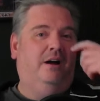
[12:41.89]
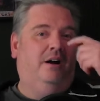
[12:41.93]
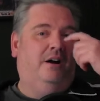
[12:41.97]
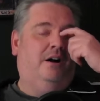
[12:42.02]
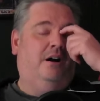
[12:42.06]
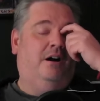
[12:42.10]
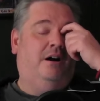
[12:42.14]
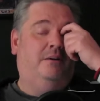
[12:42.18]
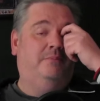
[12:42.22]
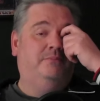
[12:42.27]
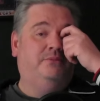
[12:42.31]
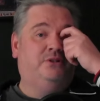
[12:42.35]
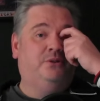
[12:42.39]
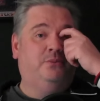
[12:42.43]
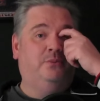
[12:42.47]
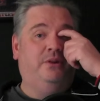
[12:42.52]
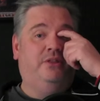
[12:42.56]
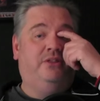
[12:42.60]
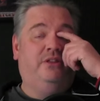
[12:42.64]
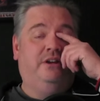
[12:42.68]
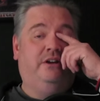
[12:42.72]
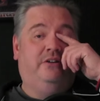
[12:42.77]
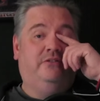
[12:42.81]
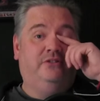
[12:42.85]
Um, so we
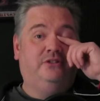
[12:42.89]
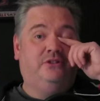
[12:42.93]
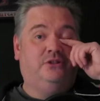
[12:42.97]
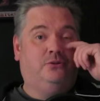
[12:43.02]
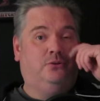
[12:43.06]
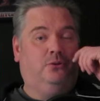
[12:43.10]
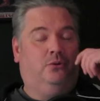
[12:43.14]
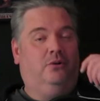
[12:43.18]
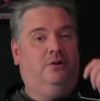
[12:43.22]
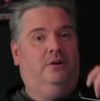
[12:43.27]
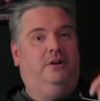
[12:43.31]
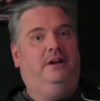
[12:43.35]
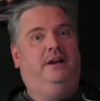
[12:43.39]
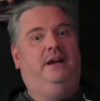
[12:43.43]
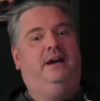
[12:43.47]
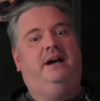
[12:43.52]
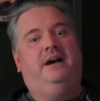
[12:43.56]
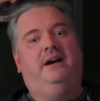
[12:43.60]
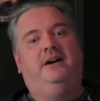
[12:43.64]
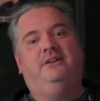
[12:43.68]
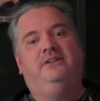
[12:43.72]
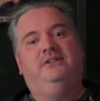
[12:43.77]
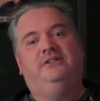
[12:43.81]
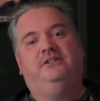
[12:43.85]
think of a story
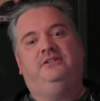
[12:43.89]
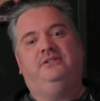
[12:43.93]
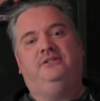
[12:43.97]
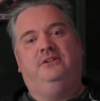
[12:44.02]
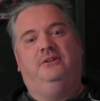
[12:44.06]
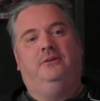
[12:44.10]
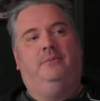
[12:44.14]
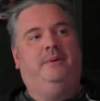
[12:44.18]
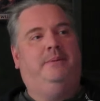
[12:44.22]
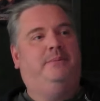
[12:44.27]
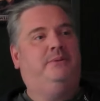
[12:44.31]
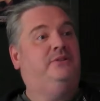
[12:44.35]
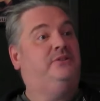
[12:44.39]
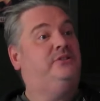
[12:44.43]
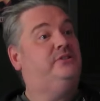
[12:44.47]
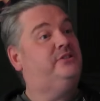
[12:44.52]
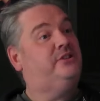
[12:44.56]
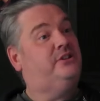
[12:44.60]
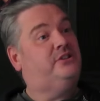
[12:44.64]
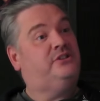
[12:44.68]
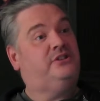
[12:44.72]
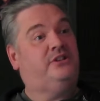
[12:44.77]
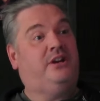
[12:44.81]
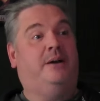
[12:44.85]
as you know maybe this
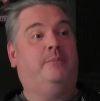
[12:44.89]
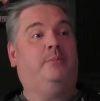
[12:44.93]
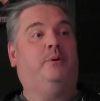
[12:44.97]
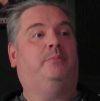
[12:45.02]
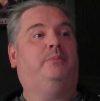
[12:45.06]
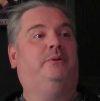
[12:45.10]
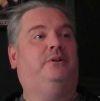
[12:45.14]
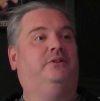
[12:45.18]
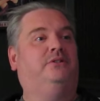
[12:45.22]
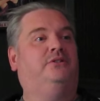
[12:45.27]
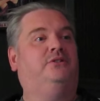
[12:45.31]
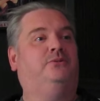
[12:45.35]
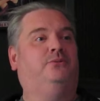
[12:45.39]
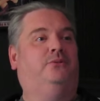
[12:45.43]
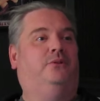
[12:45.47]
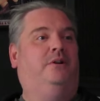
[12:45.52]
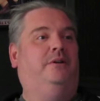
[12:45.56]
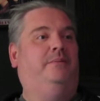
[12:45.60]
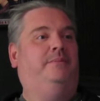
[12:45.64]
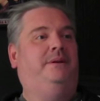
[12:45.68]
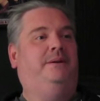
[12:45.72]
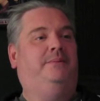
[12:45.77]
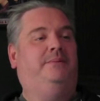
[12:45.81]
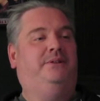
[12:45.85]
is a cyberpunk
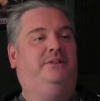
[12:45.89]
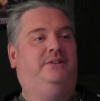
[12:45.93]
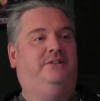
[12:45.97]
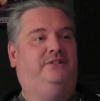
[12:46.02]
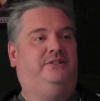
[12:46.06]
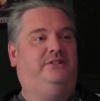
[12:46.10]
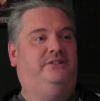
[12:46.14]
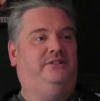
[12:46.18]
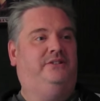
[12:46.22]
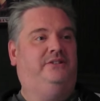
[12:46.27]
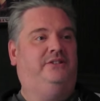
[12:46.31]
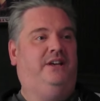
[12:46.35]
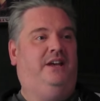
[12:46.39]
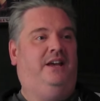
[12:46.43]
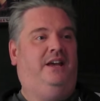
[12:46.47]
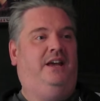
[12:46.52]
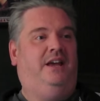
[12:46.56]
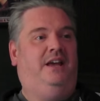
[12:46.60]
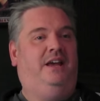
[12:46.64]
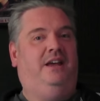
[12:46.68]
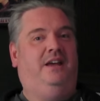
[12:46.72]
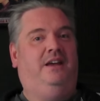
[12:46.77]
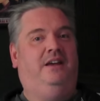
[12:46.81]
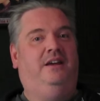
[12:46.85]
story, maybe this is
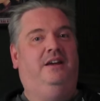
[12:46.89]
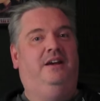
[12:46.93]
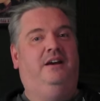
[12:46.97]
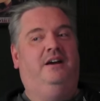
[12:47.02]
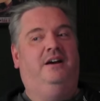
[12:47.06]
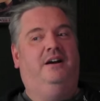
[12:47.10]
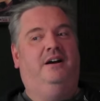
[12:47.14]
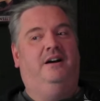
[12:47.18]
a